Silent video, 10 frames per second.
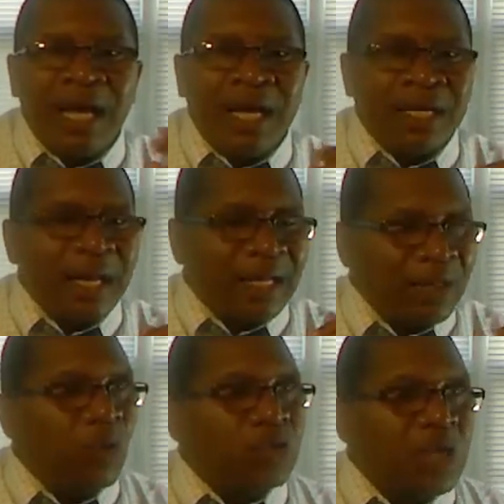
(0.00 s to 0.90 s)
at
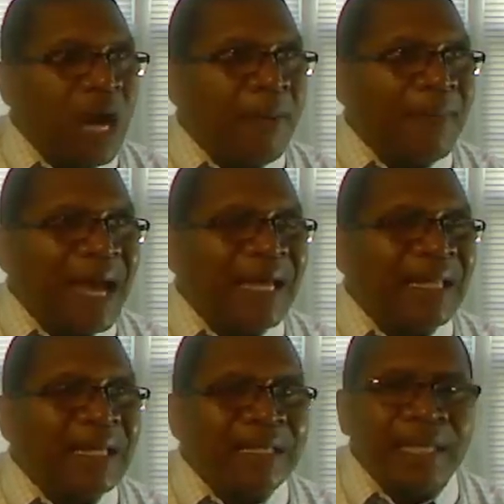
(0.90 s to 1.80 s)
close
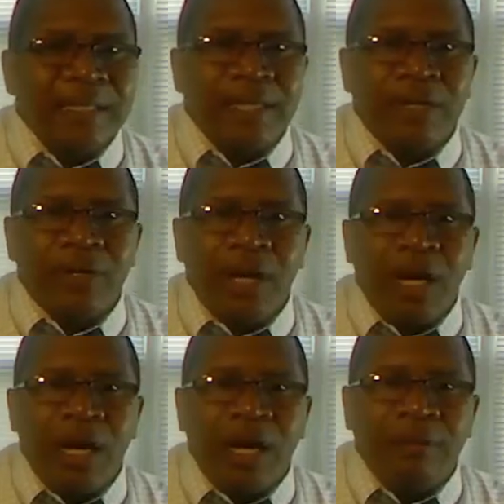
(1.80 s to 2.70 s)
combat that
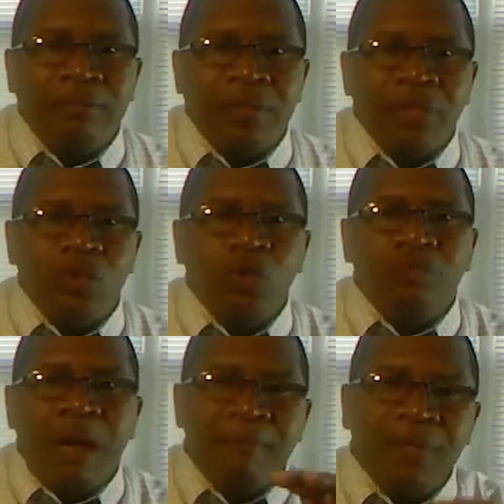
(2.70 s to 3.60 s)
they're
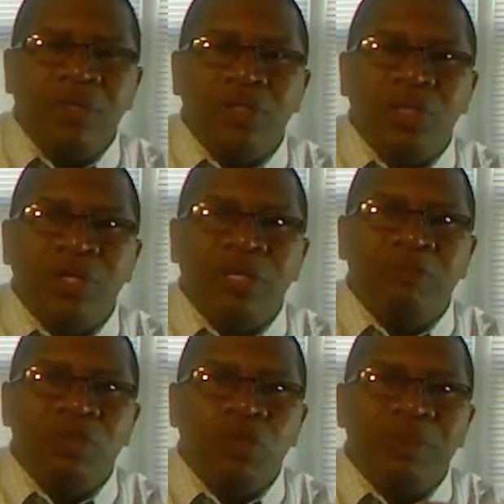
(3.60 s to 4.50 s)
used by military and
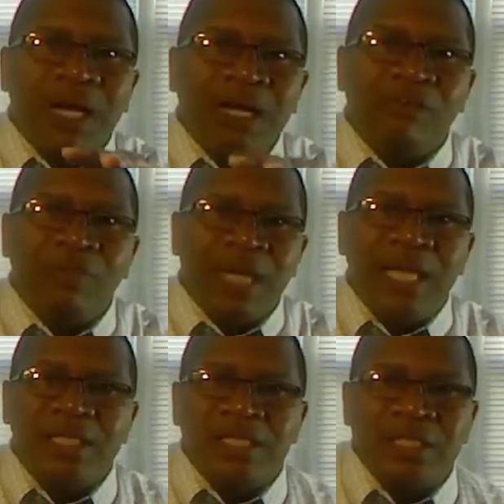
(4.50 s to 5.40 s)
then used by government
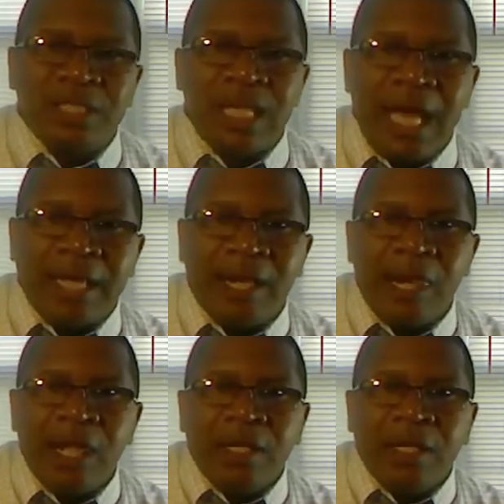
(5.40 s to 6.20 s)
agencies alike.